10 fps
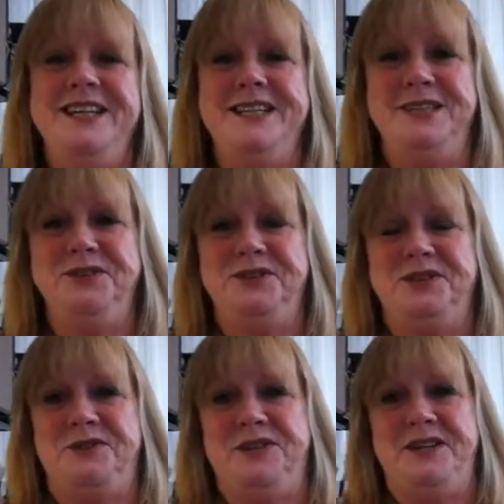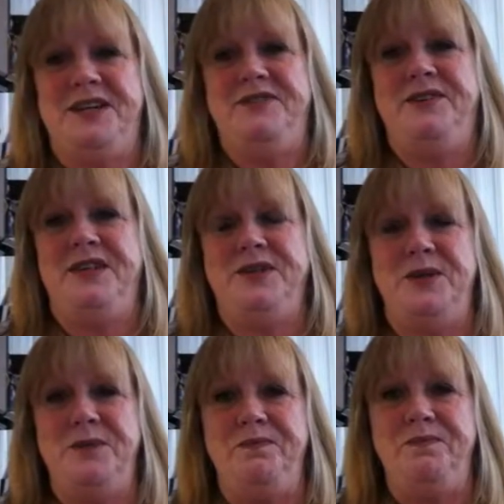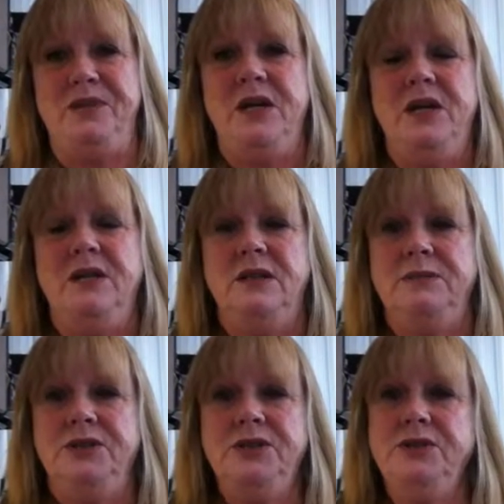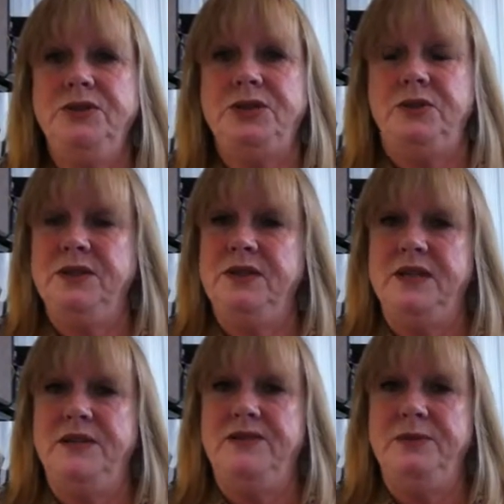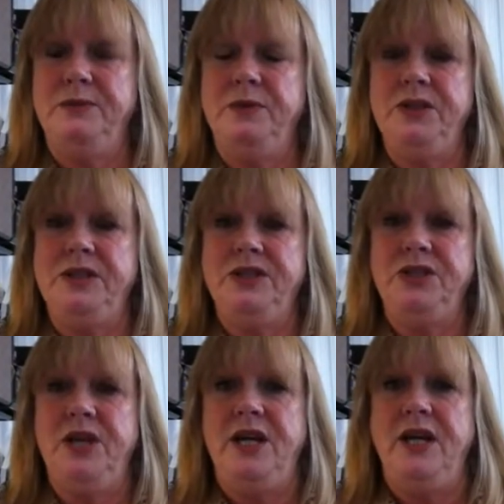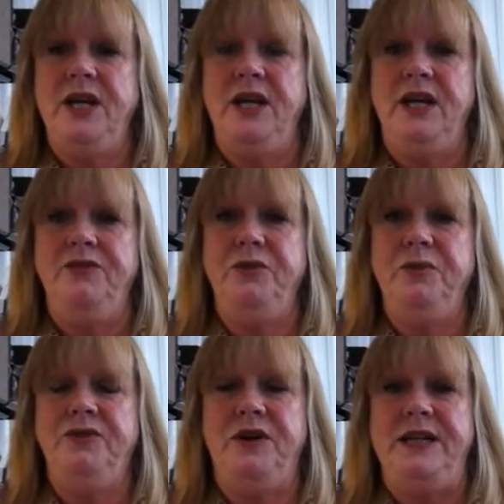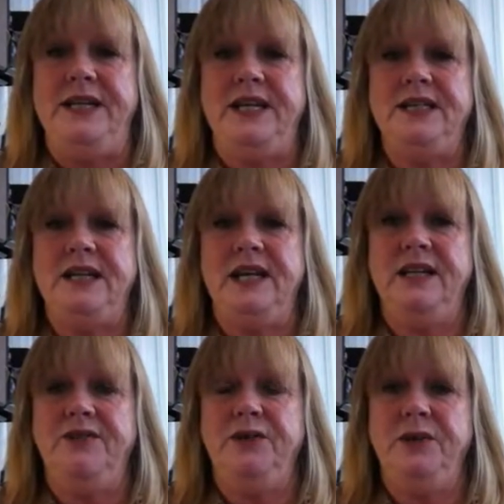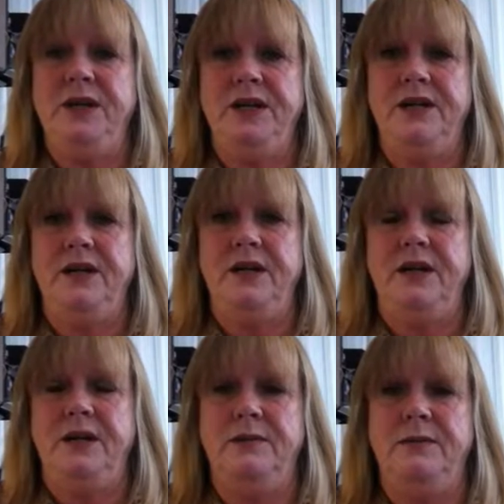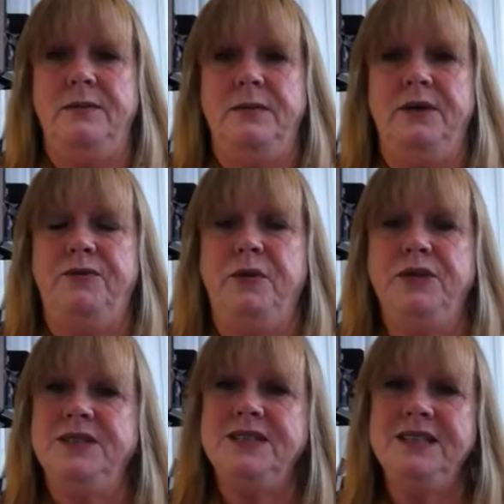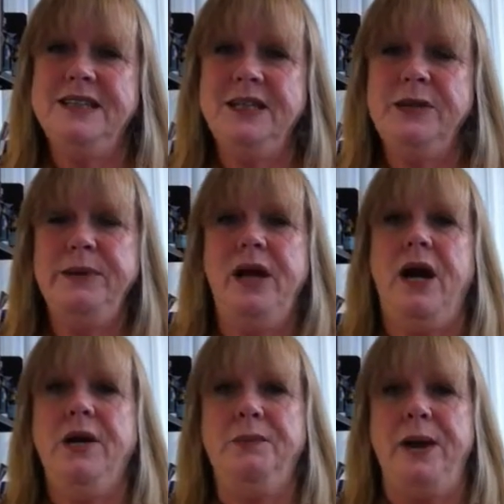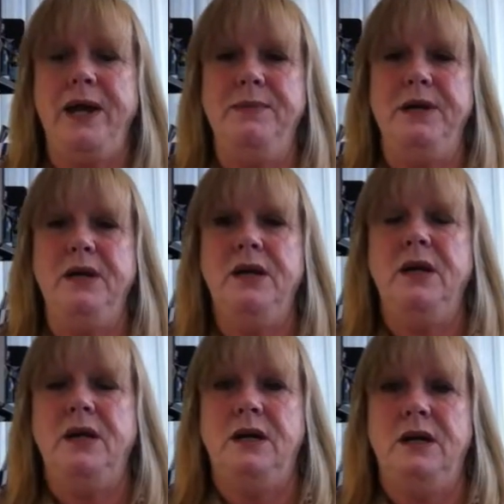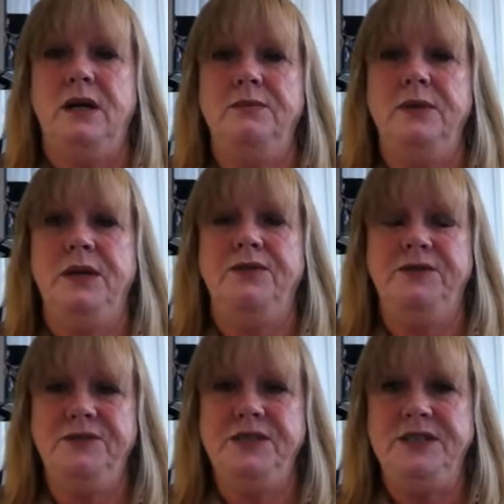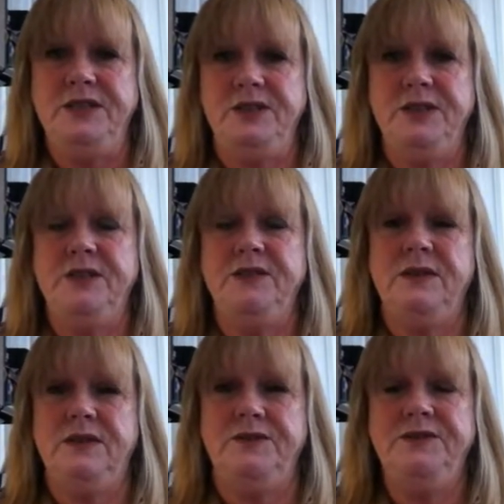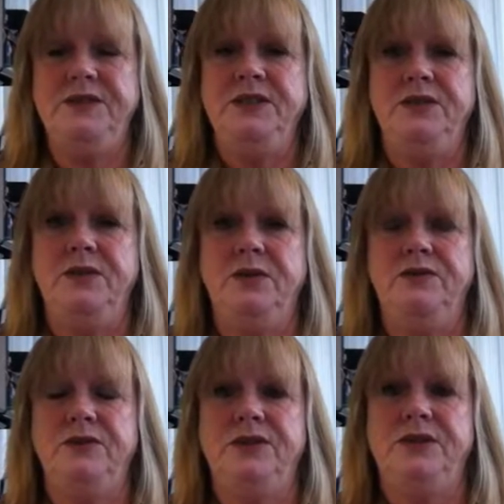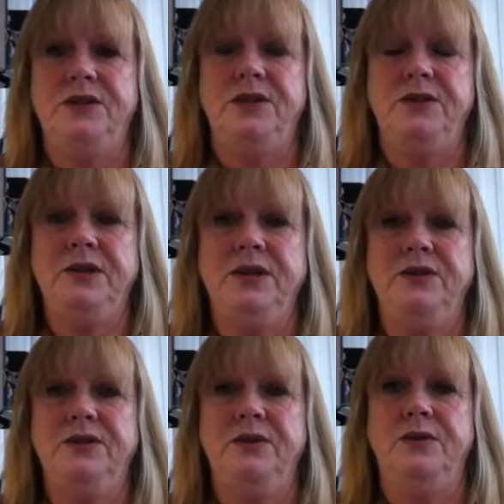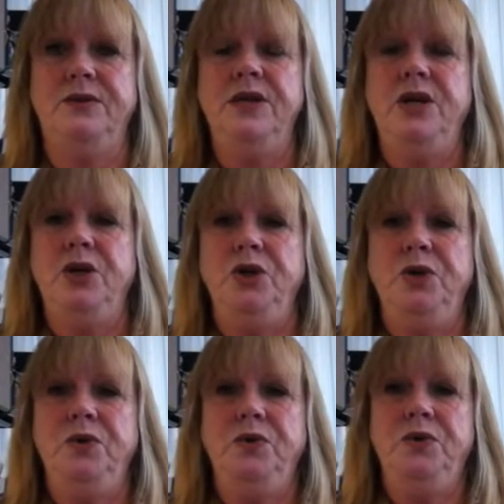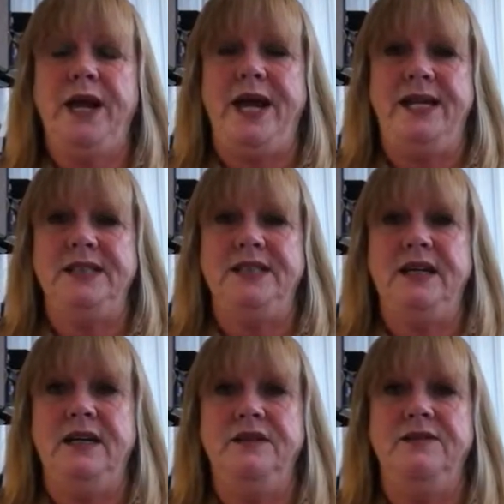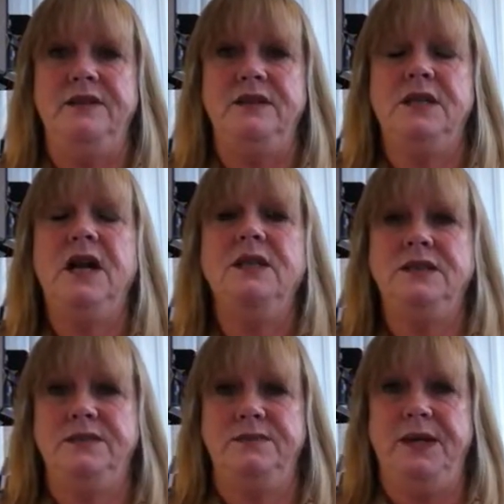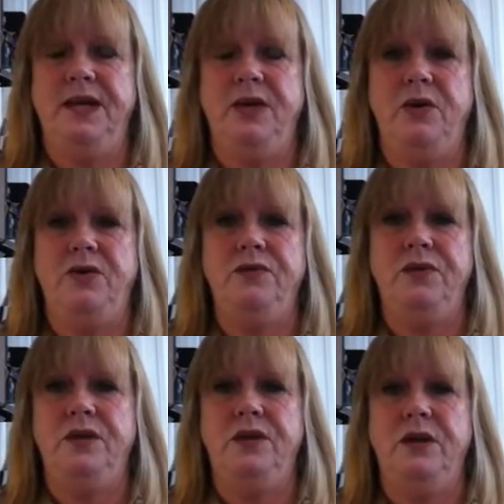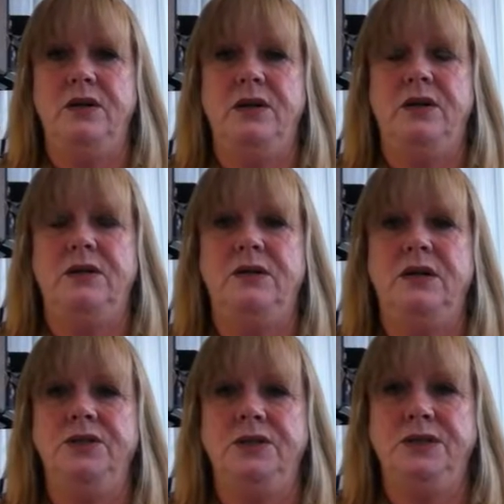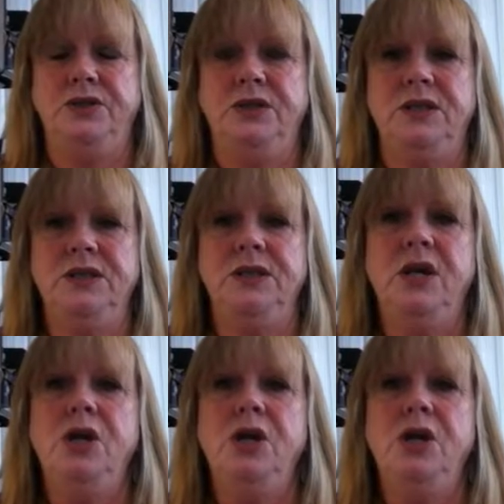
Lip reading: in interest over the life of that loan. Number 2, shorten the life of your mortgage. If you refinance and if you can afford just a little bit higher payment in 15 years, in a 15-year loan versus a 30-year loan, you can save tons of money over the long haul on your interest.